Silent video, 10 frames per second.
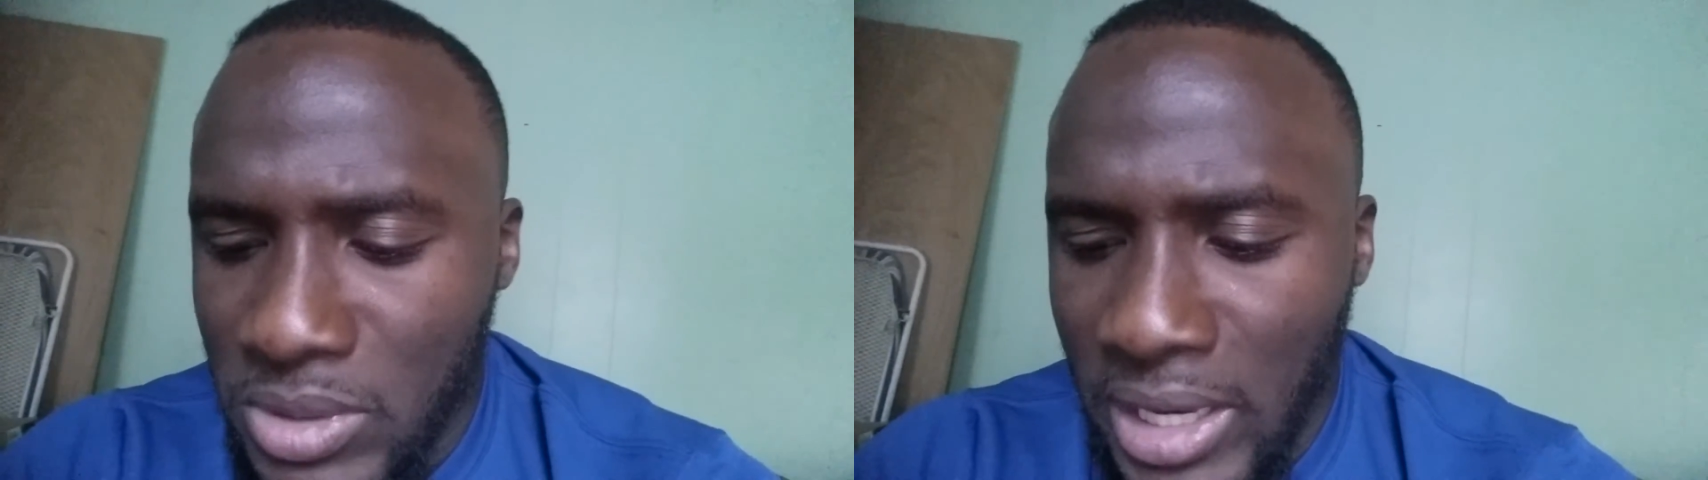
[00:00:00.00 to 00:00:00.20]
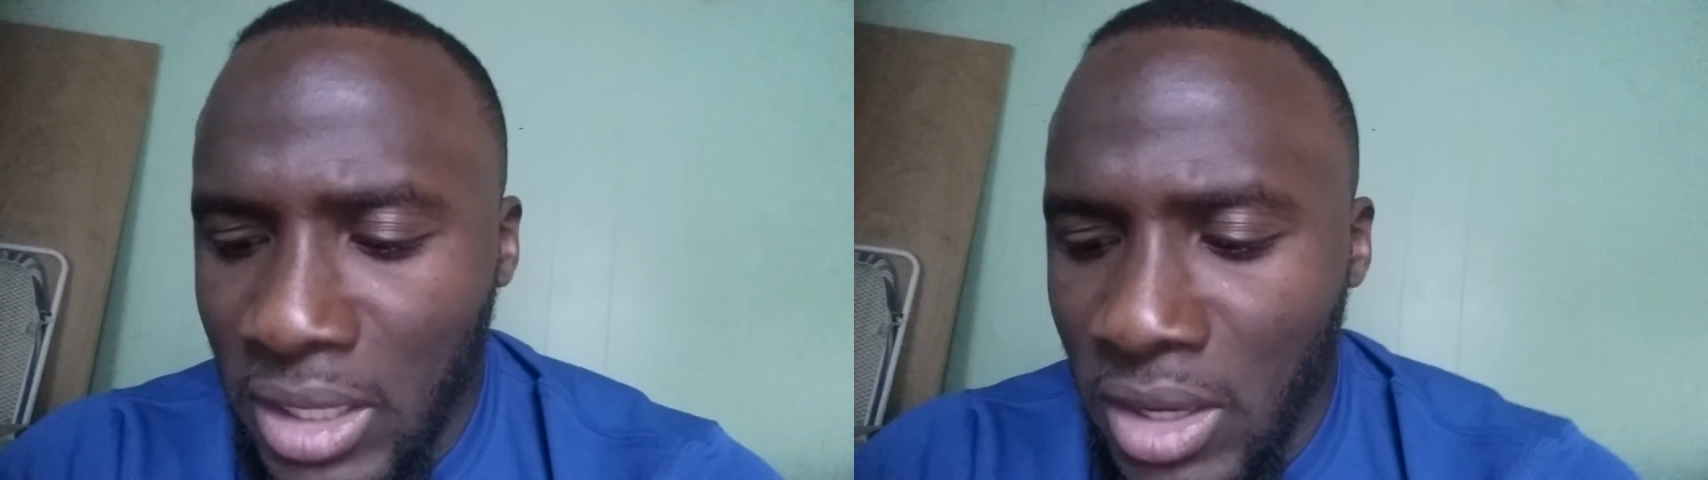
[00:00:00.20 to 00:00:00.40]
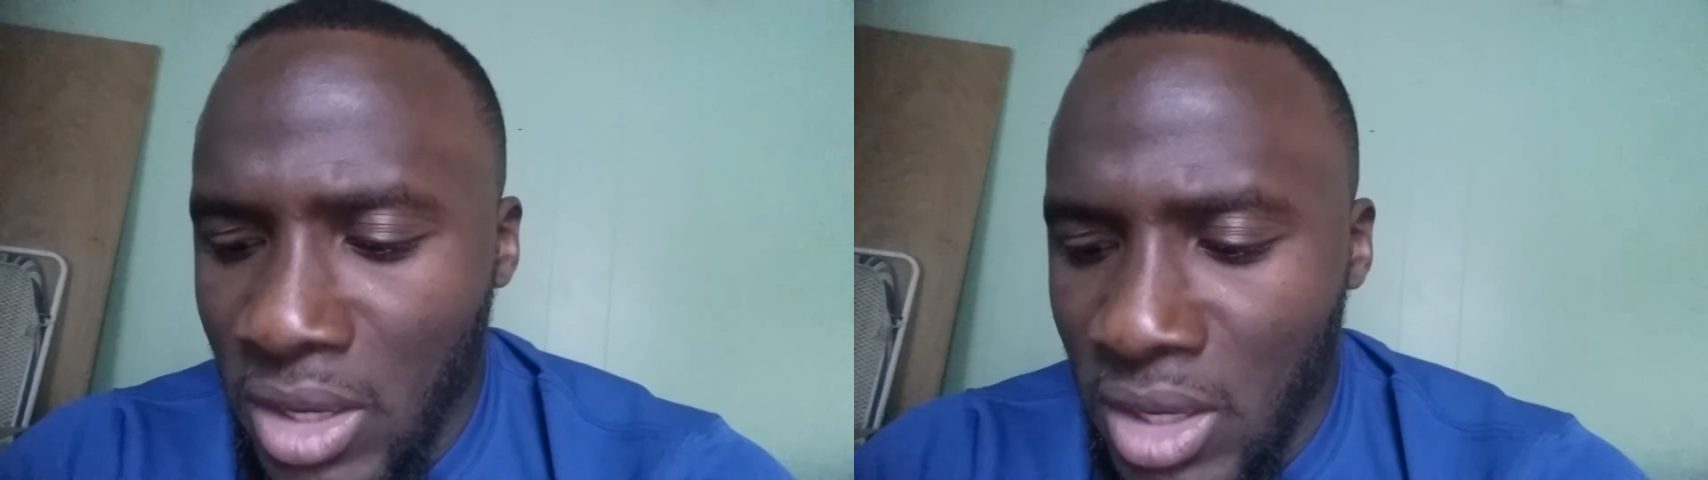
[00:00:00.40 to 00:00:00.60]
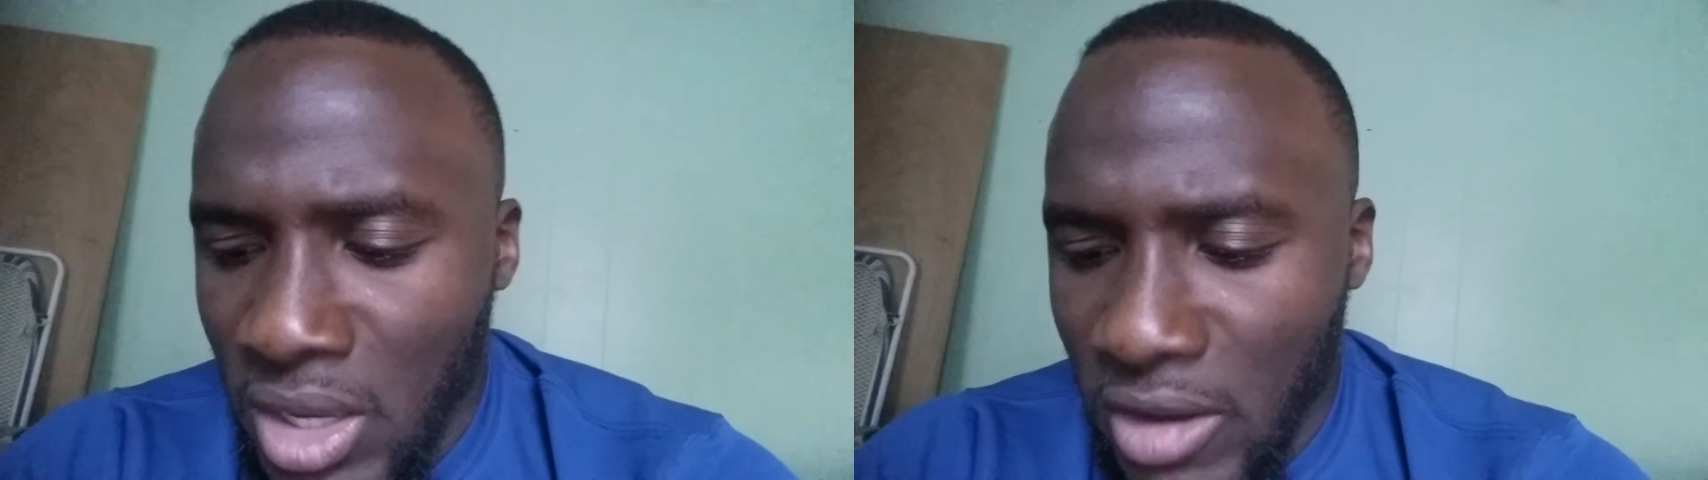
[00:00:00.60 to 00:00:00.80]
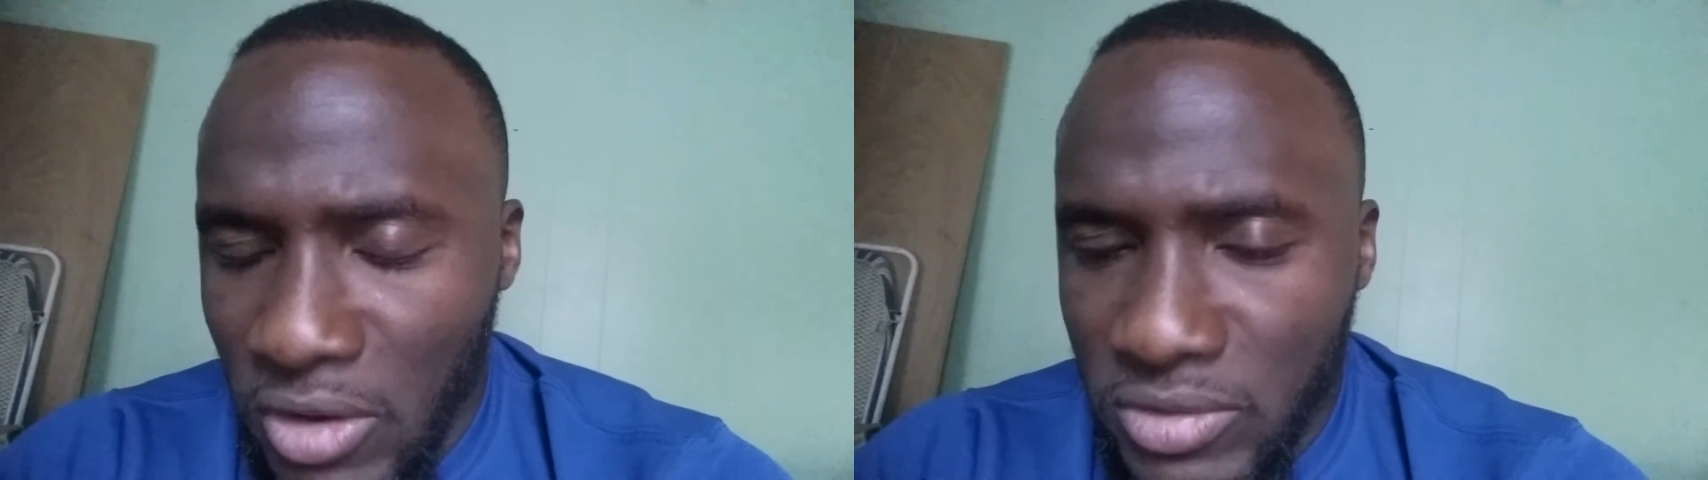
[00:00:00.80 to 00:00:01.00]
It was
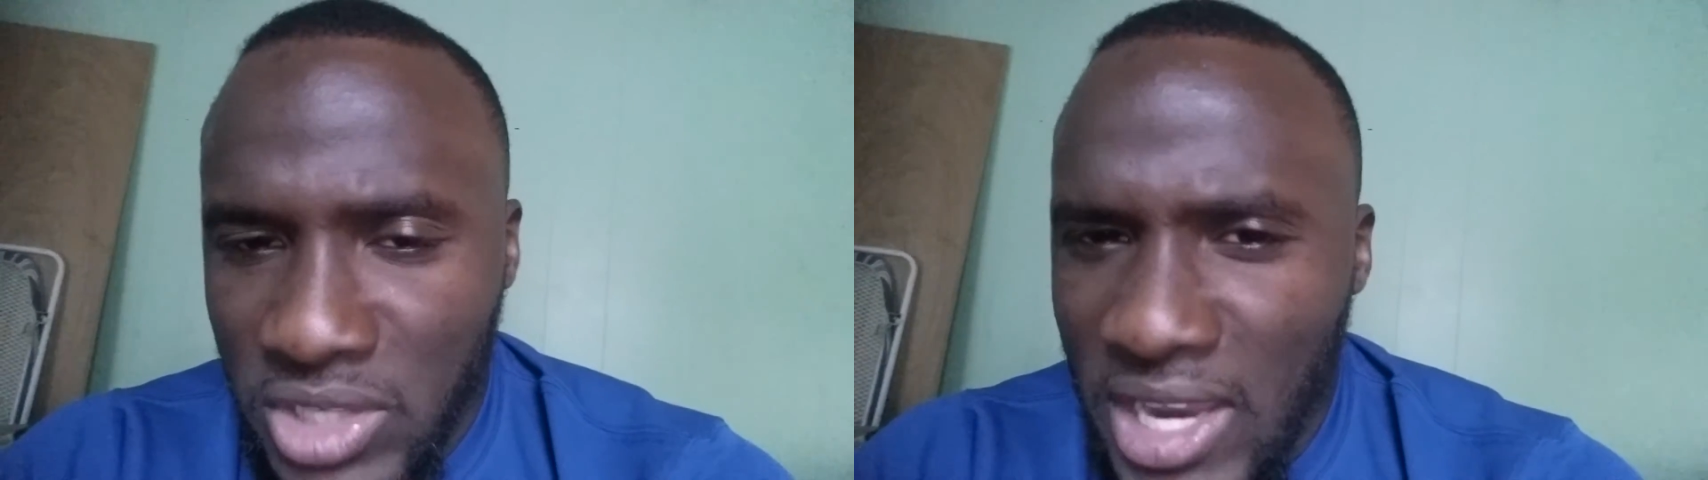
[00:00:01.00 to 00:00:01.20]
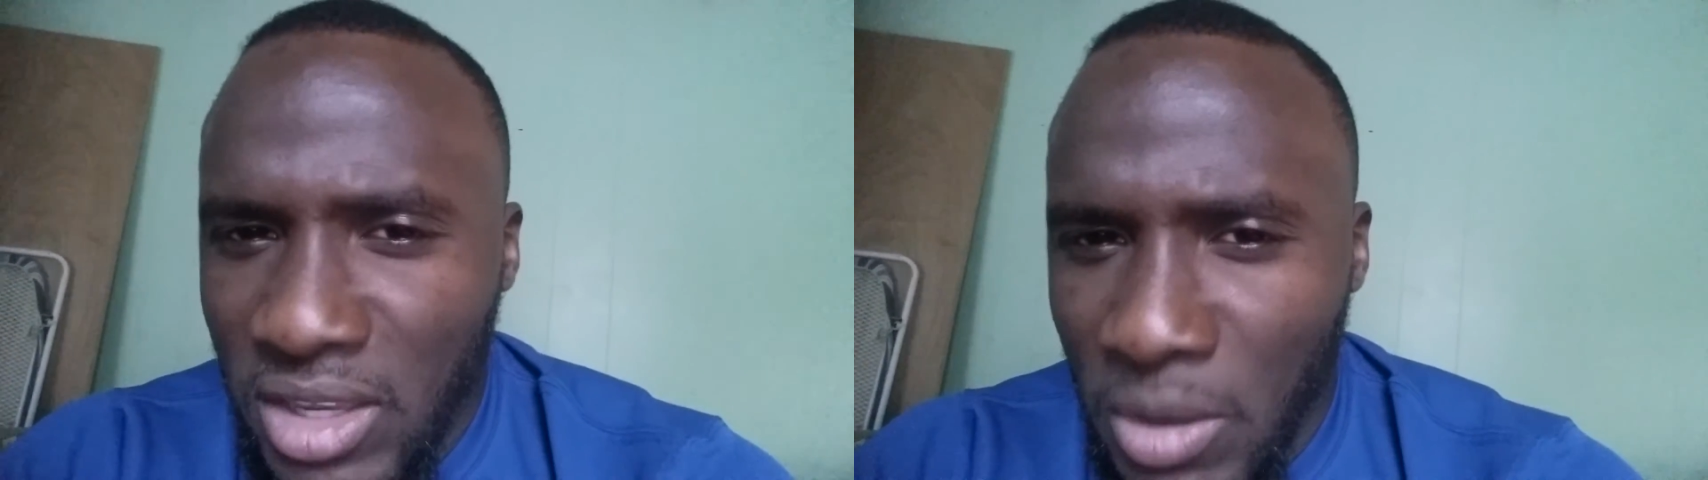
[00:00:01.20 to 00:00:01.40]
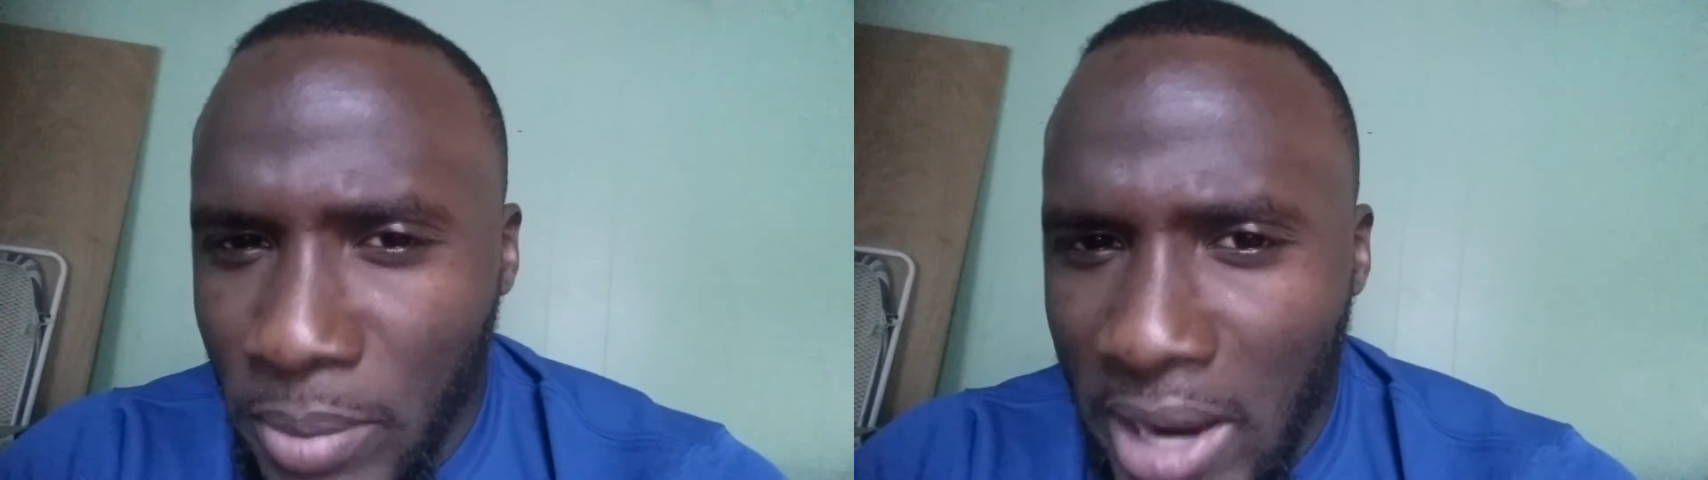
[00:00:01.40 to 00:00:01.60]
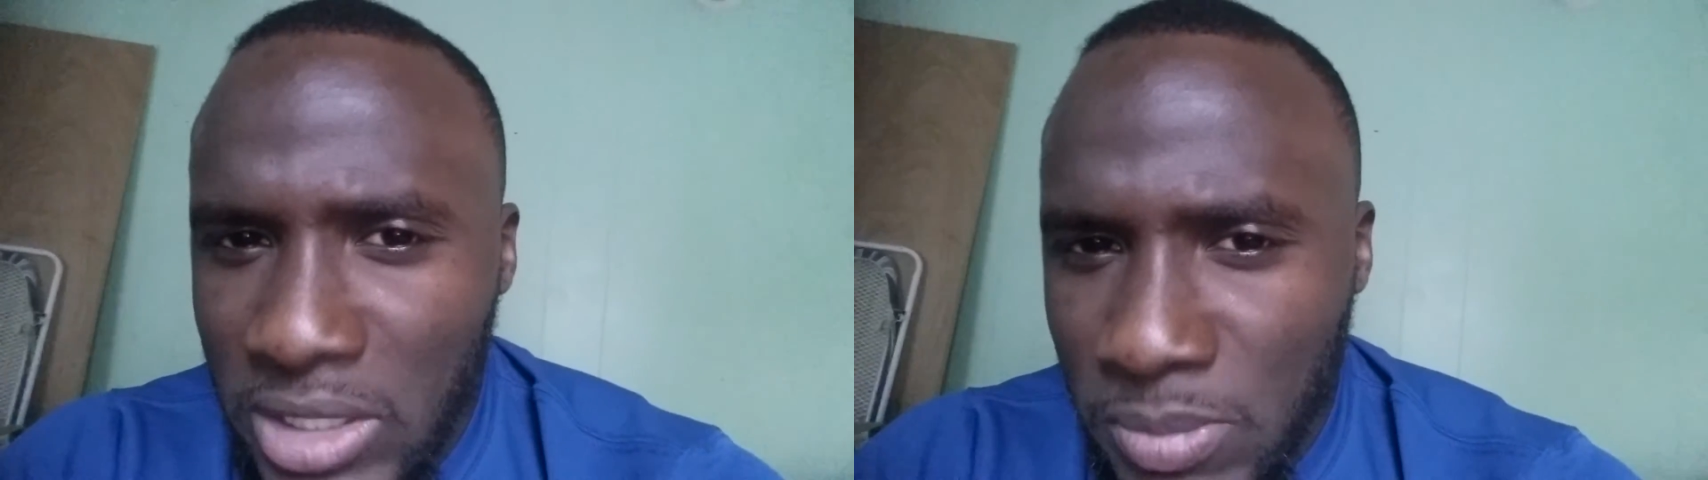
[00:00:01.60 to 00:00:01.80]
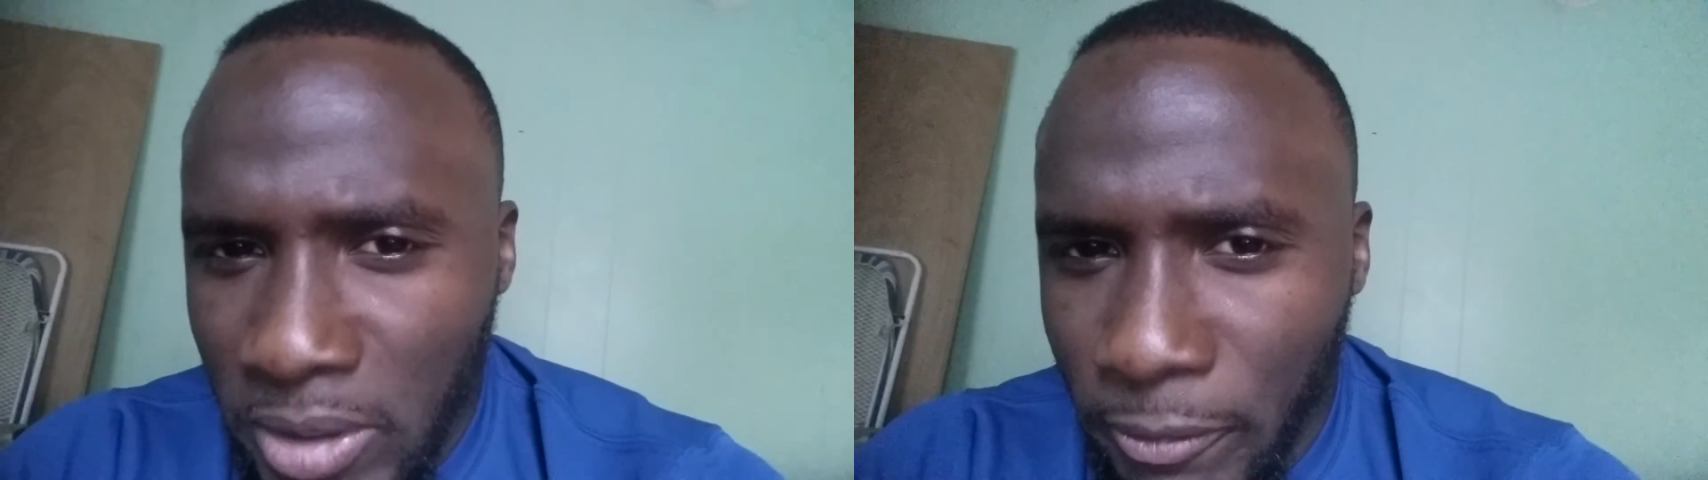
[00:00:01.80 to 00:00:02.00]
take your
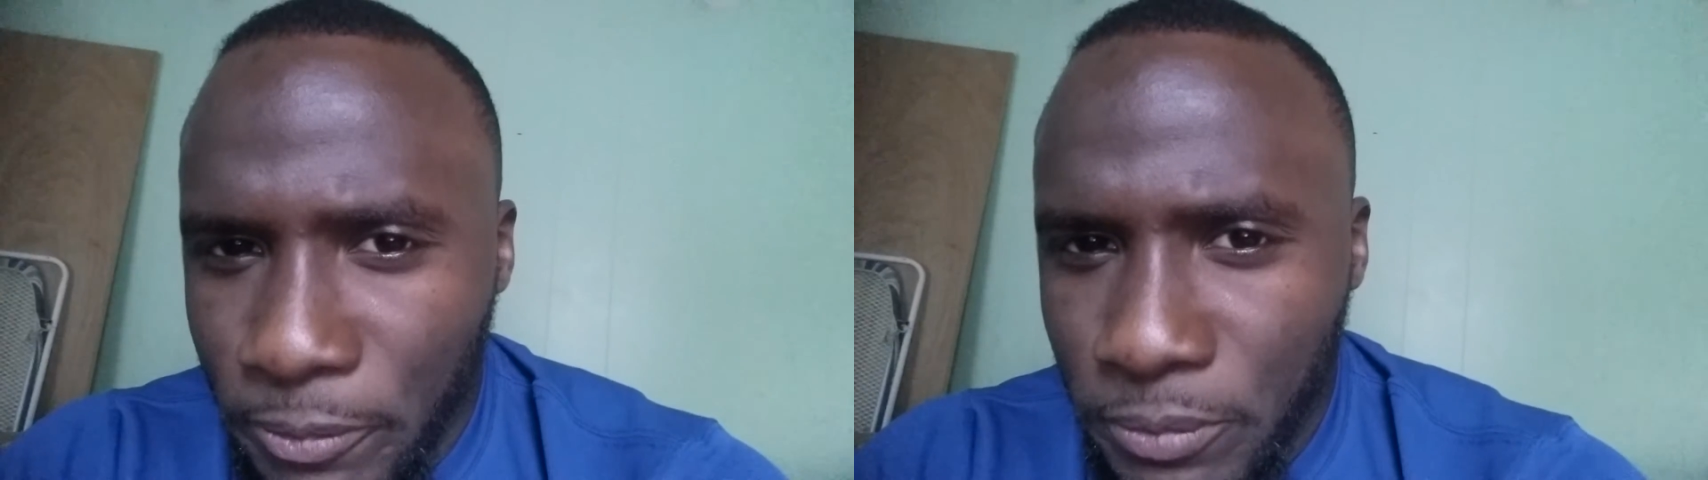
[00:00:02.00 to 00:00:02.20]
punishment.